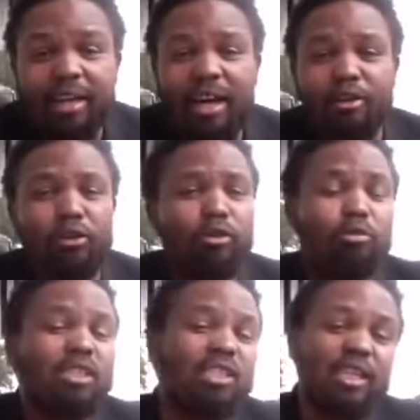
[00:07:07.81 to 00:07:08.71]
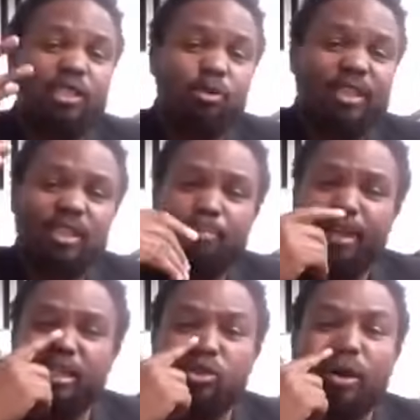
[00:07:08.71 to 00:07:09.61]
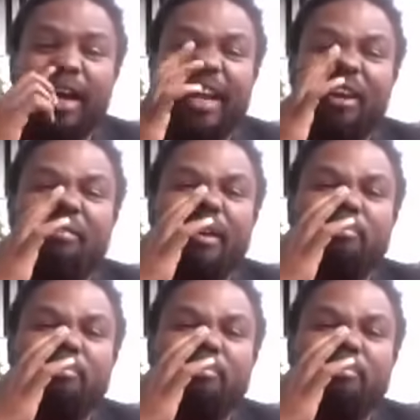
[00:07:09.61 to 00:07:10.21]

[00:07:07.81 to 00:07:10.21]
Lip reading: I don't know who these days, what is happening in soccer in any event,